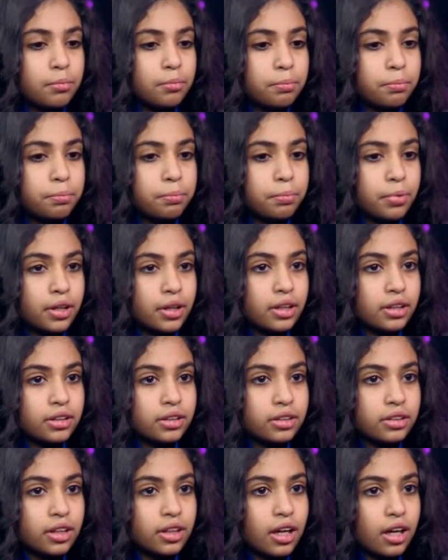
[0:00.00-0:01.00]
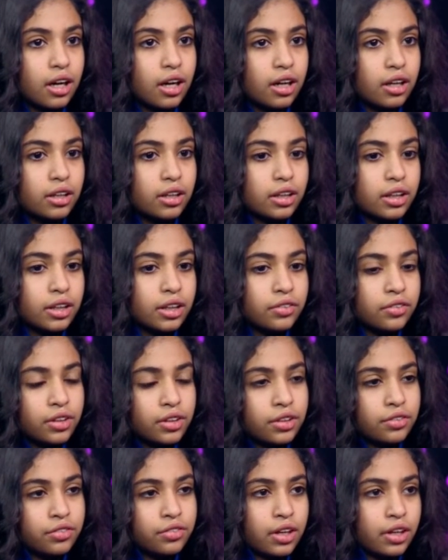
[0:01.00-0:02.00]
But even
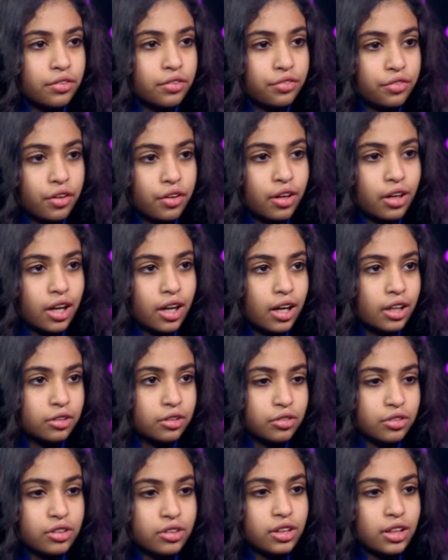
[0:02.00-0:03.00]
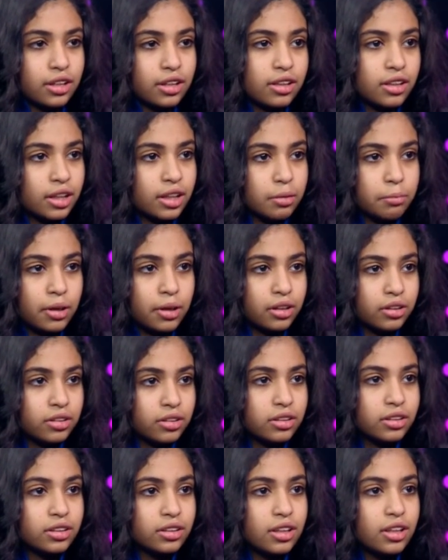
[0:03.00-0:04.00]
if I fall, I don't really think about
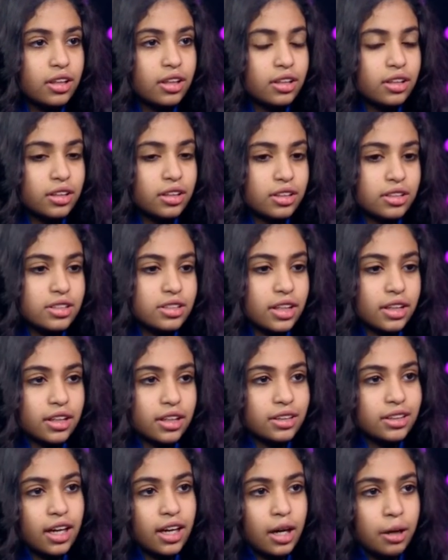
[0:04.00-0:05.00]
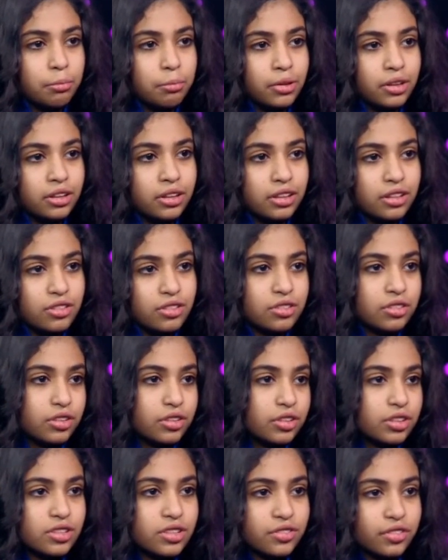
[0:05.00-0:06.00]
it. Mm-hmm. It's like it happened, so
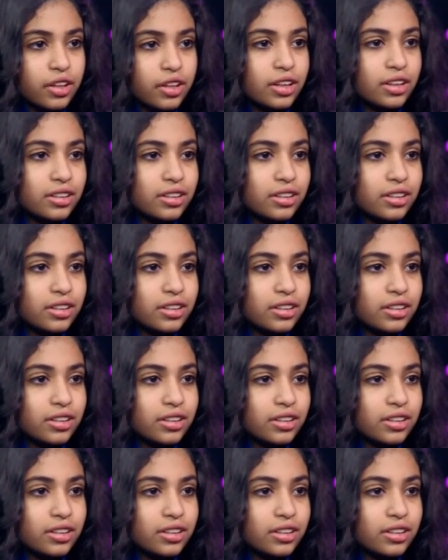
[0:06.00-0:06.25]
it's fine.